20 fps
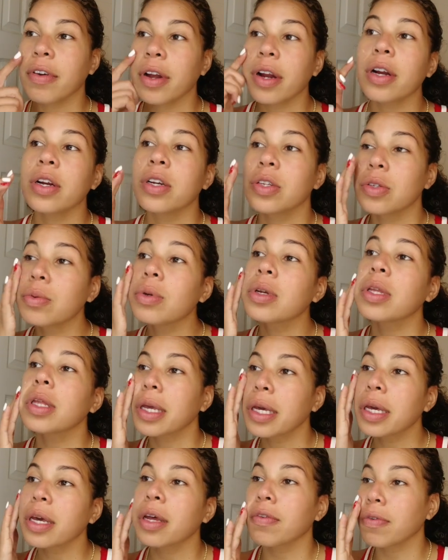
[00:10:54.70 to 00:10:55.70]
vera is
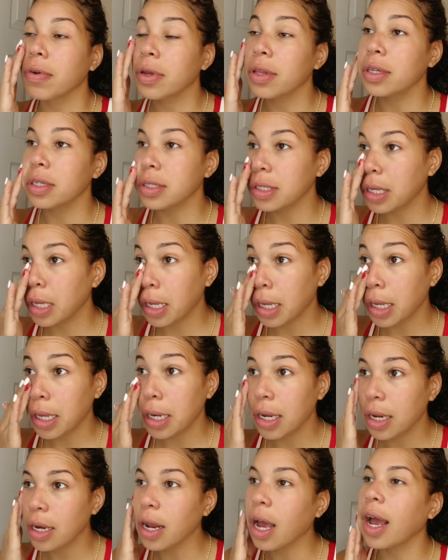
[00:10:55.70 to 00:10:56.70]
really good for the
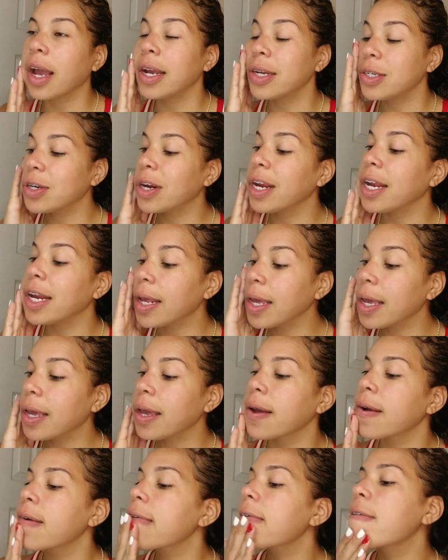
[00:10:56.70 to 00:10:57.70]
skin and
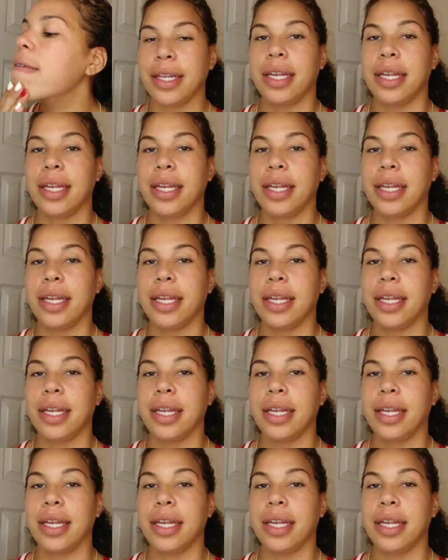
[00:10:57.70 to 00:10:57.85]
hydrating.